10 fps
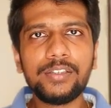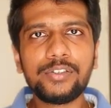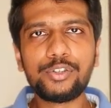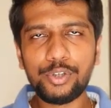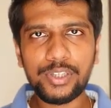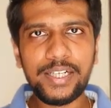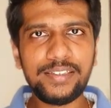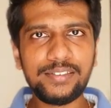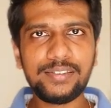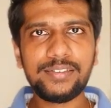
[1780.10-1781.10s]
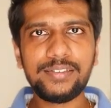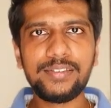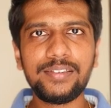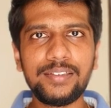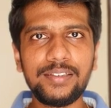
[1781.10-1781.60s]
So guys,
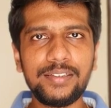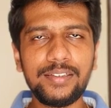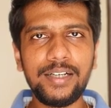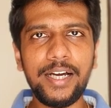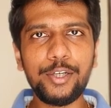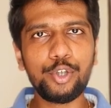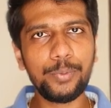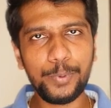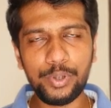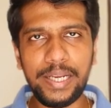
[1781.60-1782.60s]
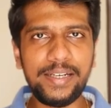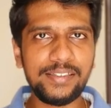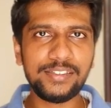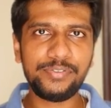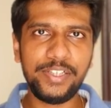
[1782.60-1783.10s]
I hope you
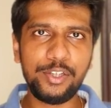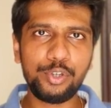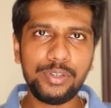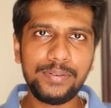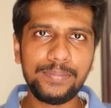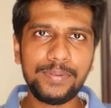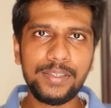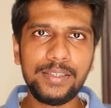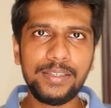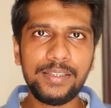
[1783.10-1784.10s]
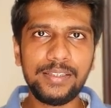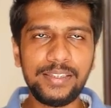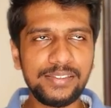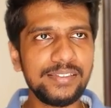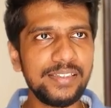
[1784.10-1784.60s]
like this video.
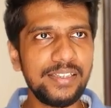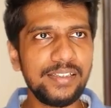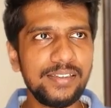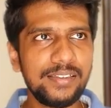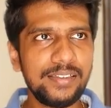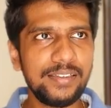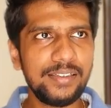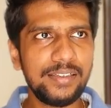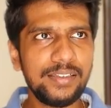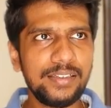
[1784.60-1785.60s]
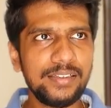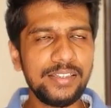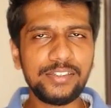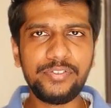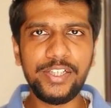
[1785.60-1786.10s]
This is it.
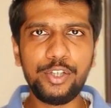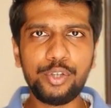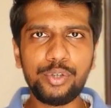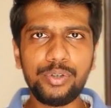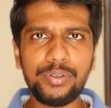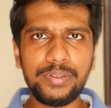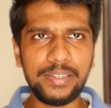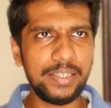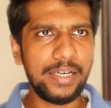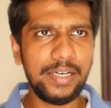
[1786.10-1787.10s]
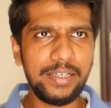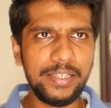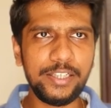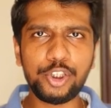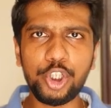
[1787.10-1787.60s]
This video,
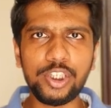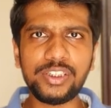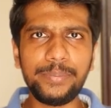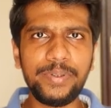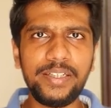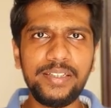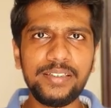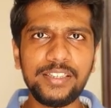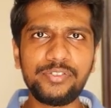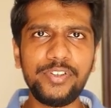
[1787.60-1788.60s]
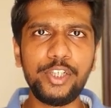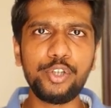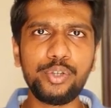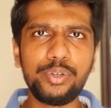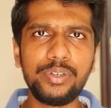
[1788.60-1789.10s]
in a short summary, this
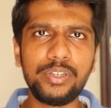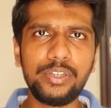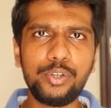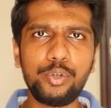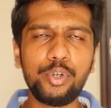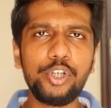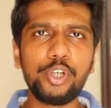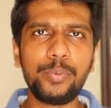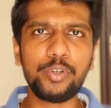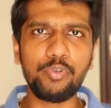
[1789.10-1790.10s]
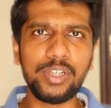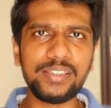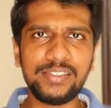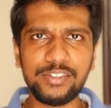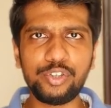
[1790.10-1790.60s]
video told you about what
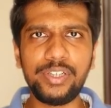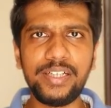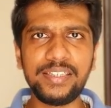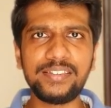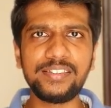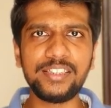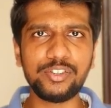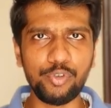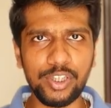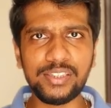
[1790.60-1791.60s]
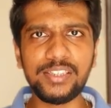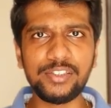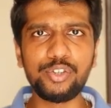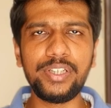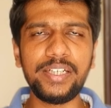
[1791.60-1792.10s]
is insulin resistance, what is
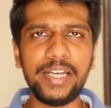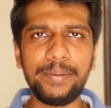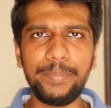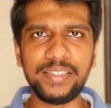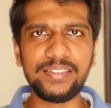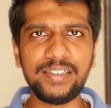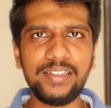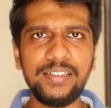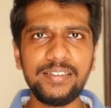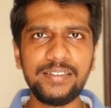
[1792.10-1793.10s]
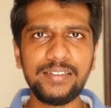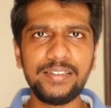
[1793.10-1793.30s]
insulin basically,